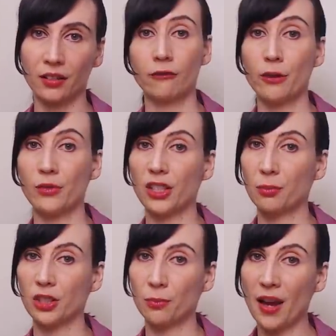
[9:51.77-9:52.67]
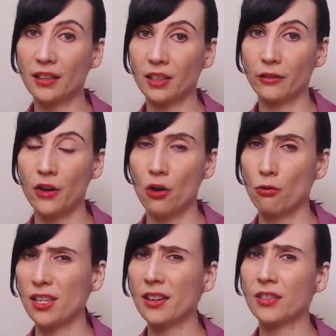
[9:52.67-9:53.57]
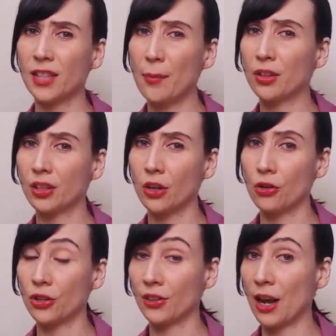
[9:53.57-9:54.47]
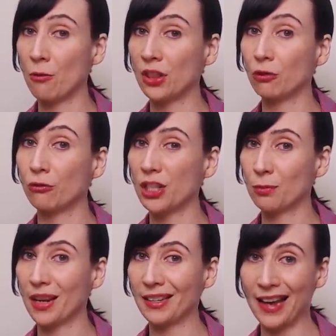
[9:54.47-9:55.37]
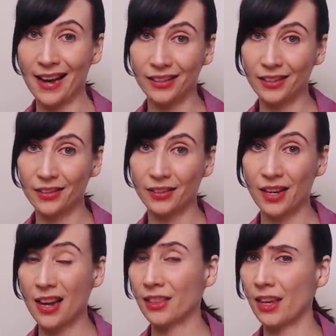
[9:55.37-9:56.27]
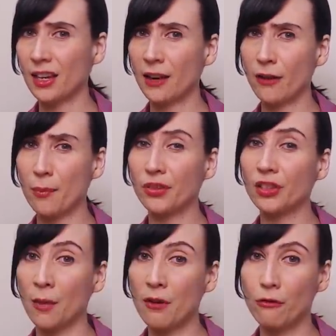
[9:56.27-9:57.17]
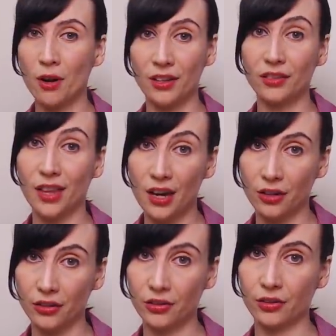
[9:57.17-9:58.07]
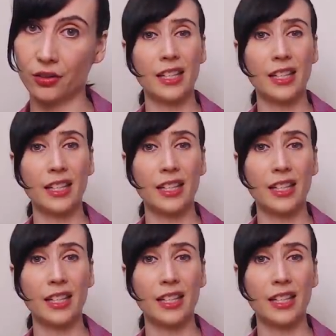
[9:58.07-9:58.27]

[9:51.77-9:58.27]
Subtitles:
From this perspective, we accept the notion that when the rich pay taxes, they give up some of what is theirs.